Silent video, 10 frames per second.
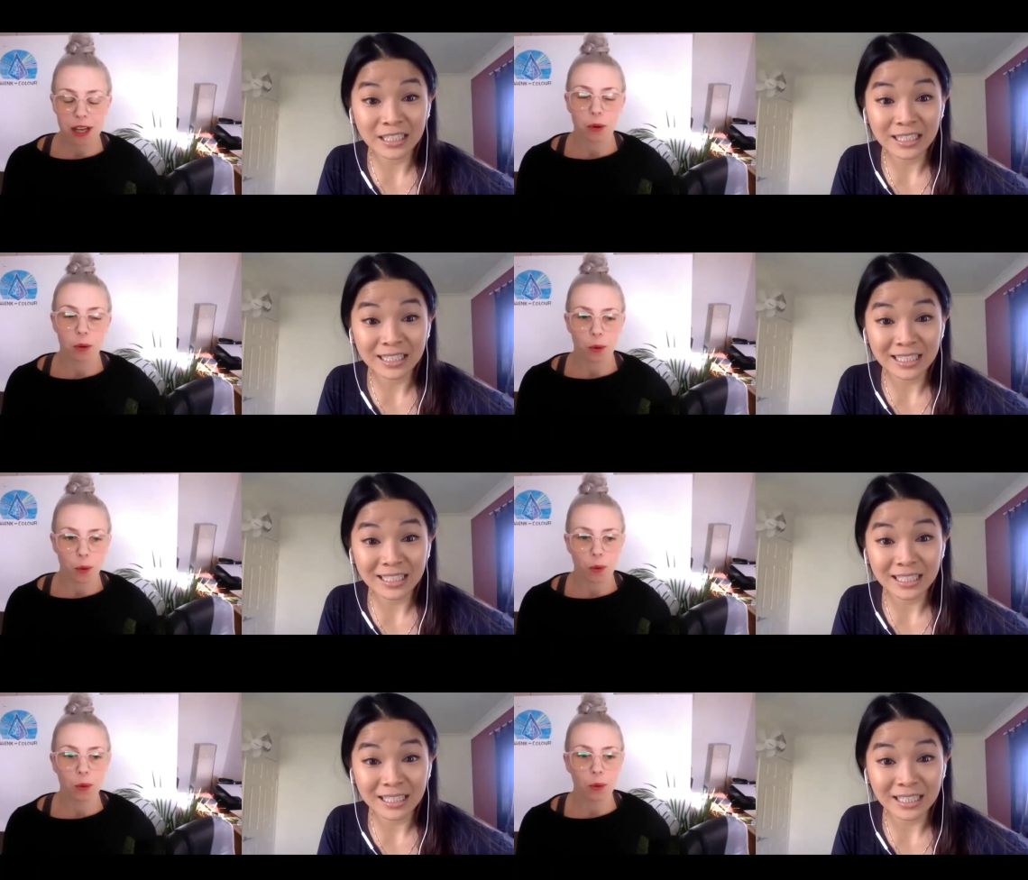Speaker 1: it
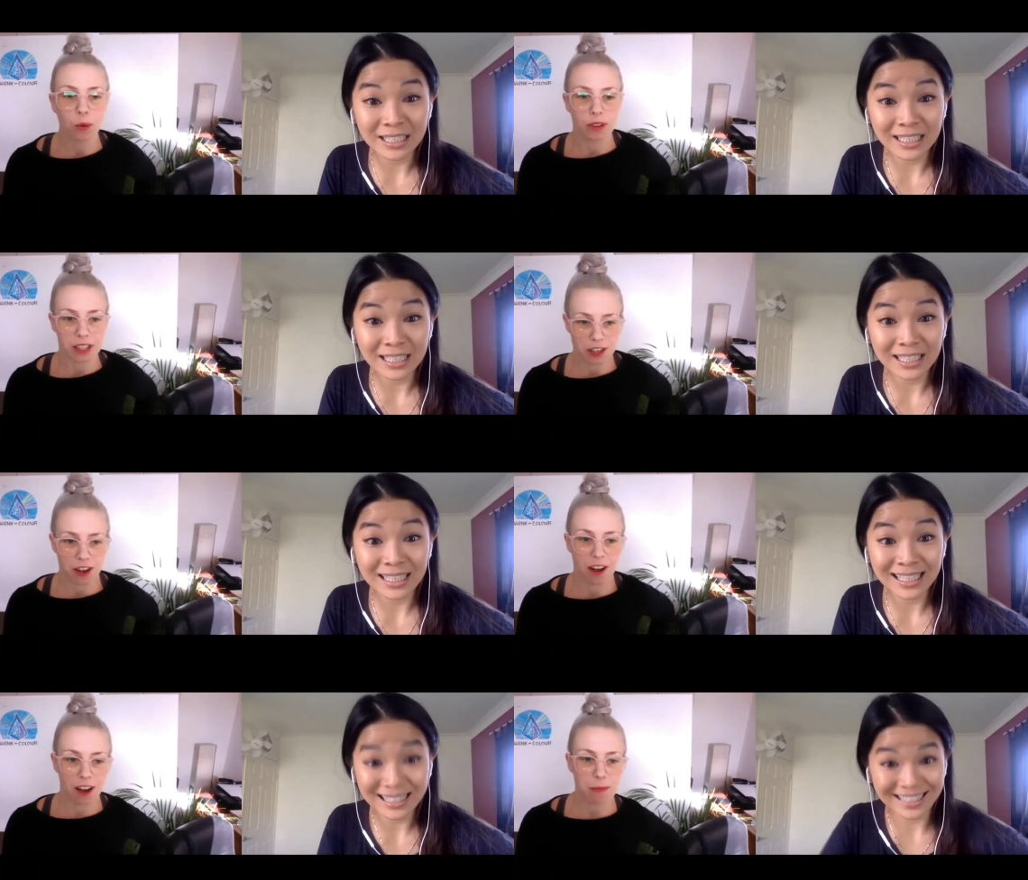all the
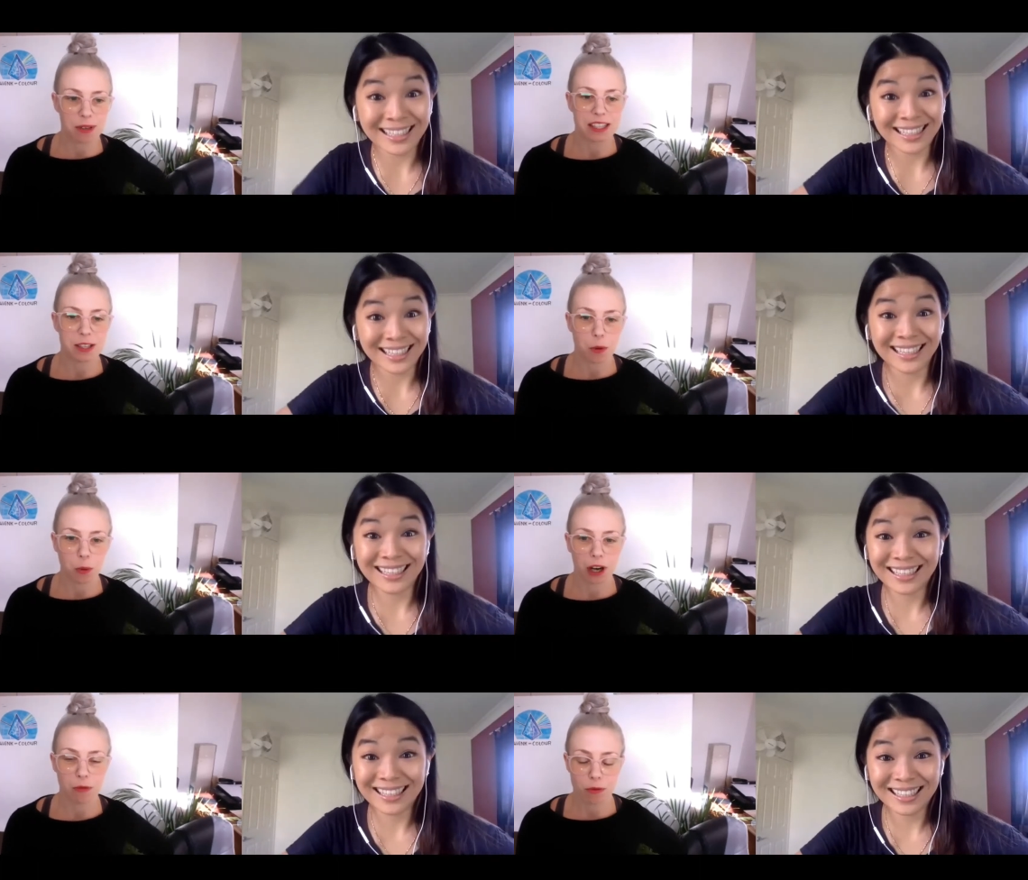time is that what i
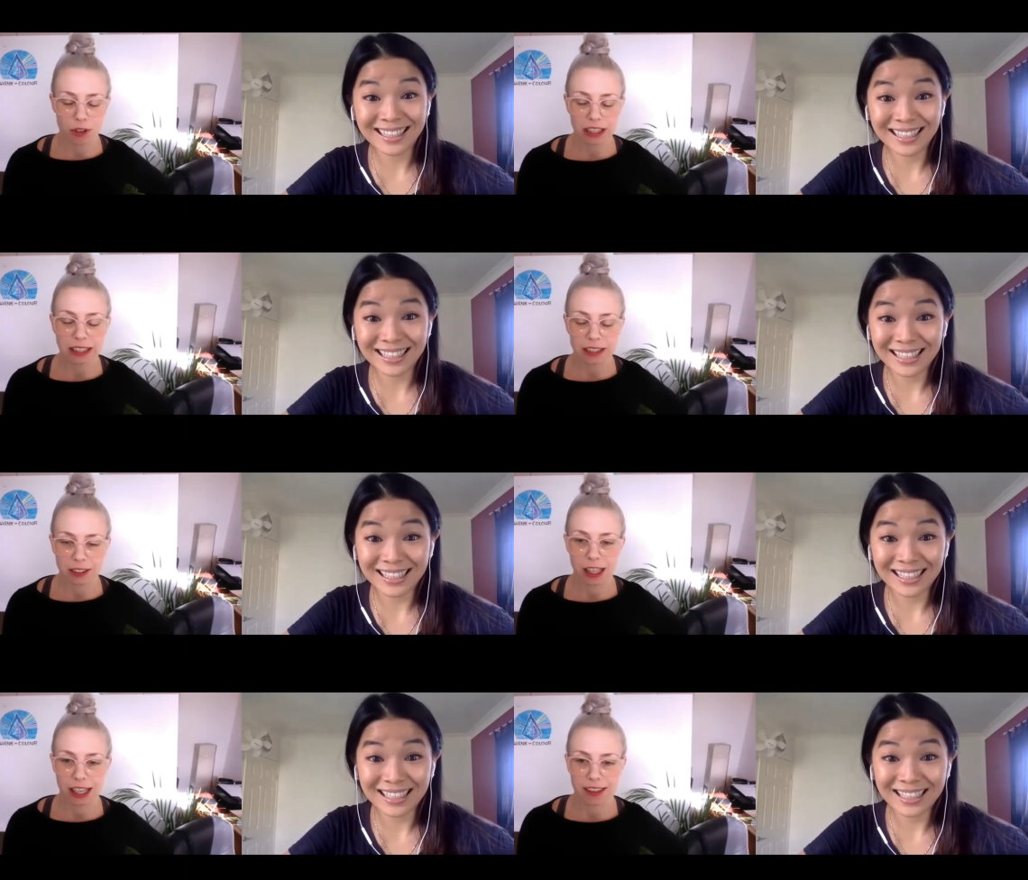really learned
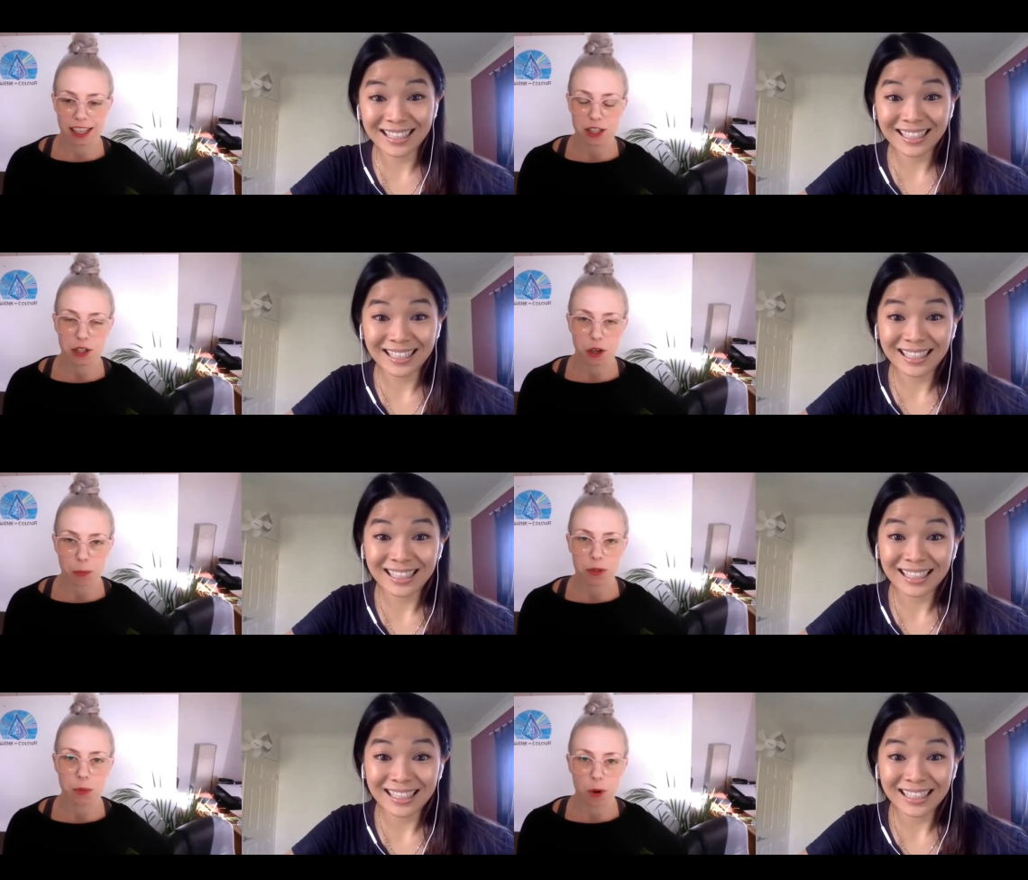at that job is
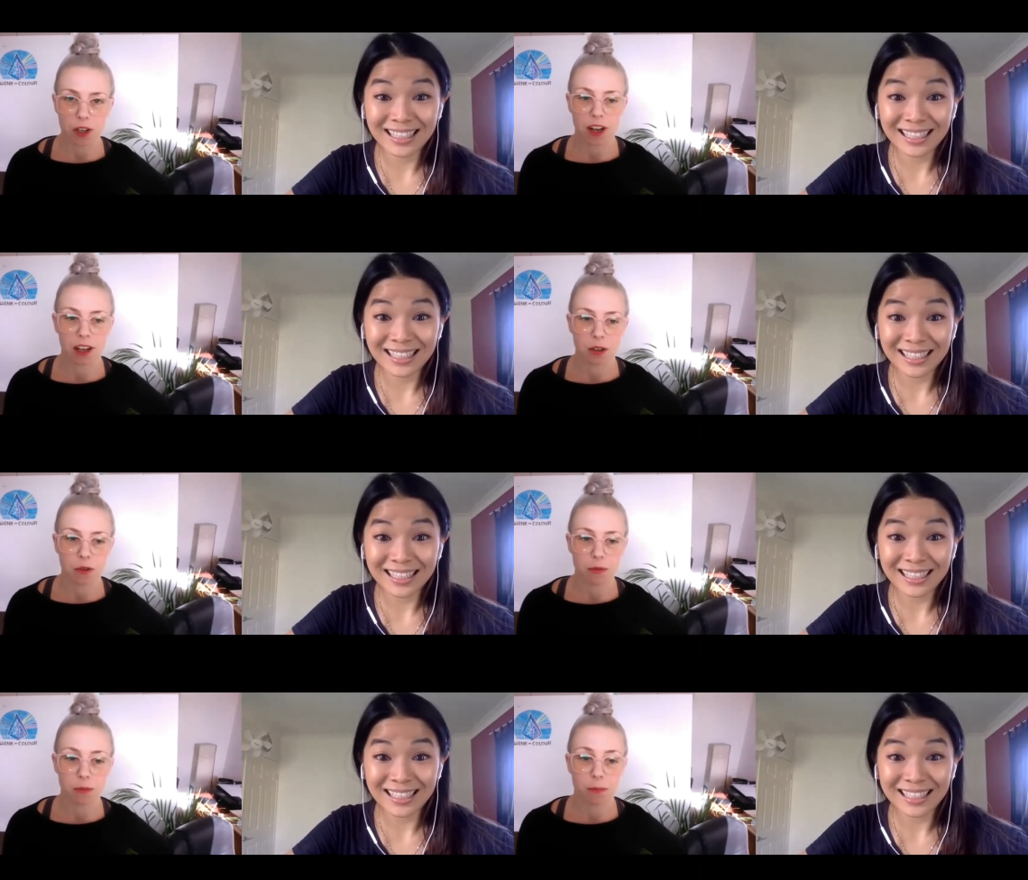what kind of
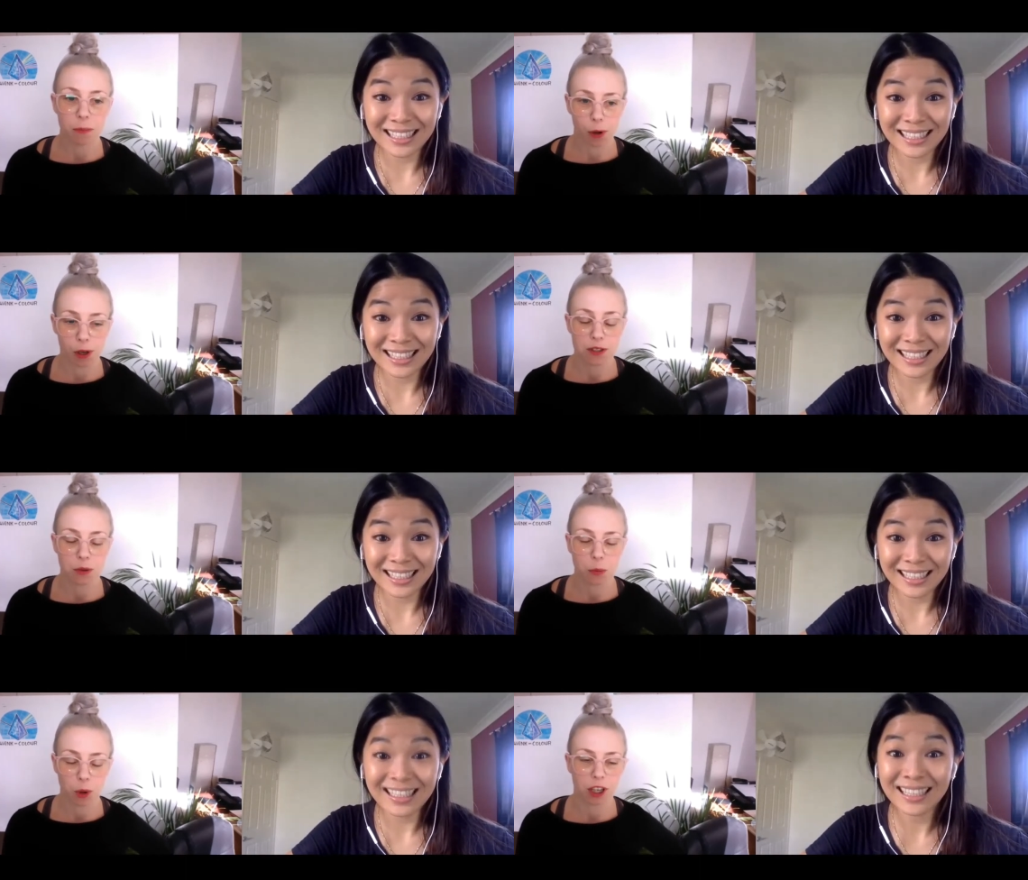boss and
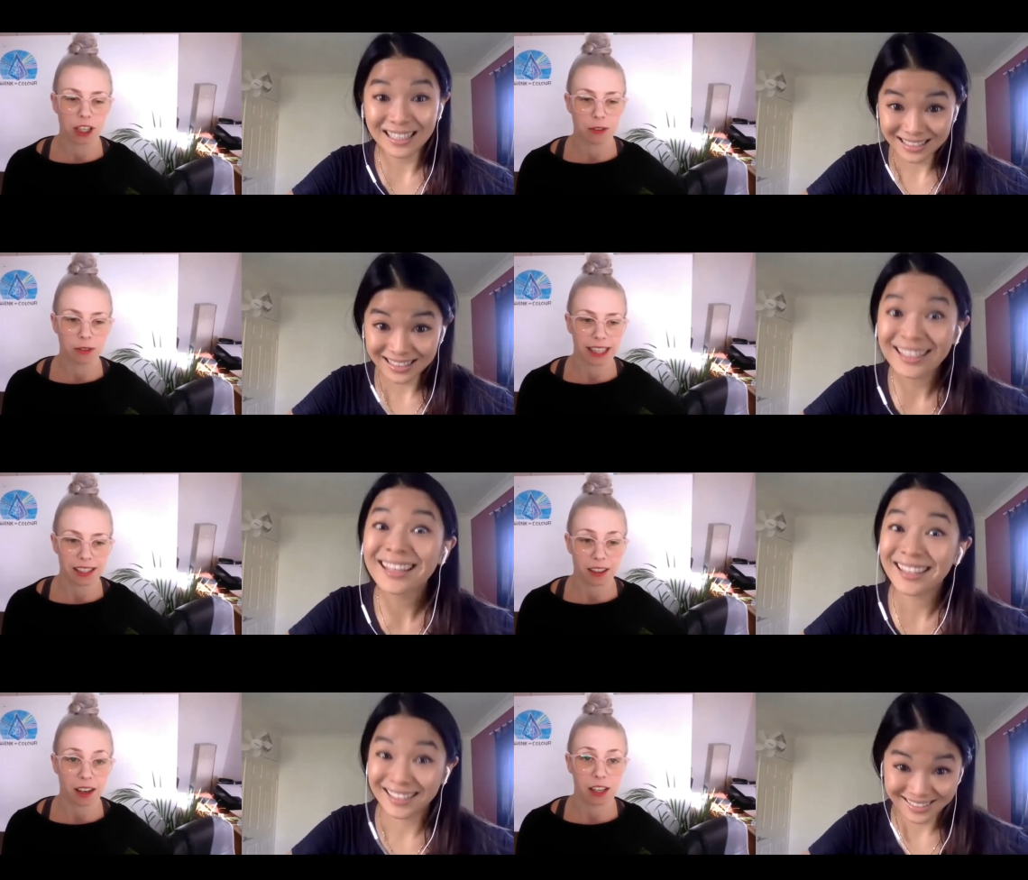what kind of leader
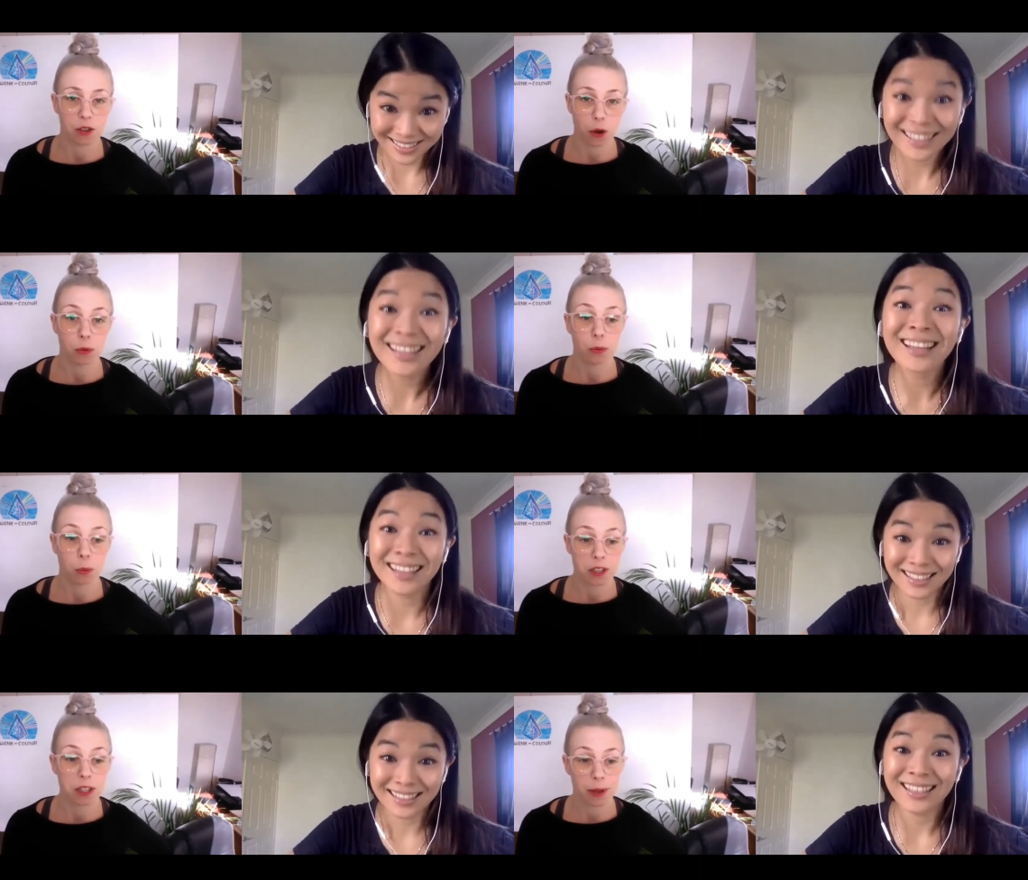I don't want to
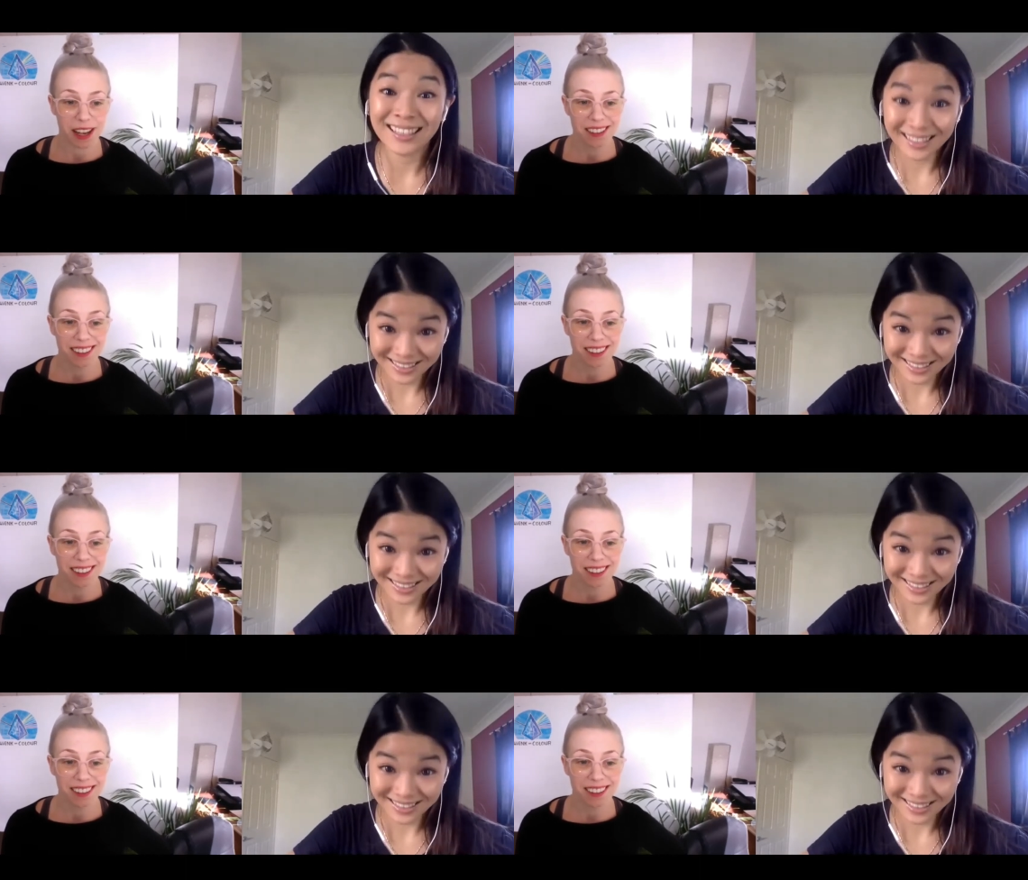be.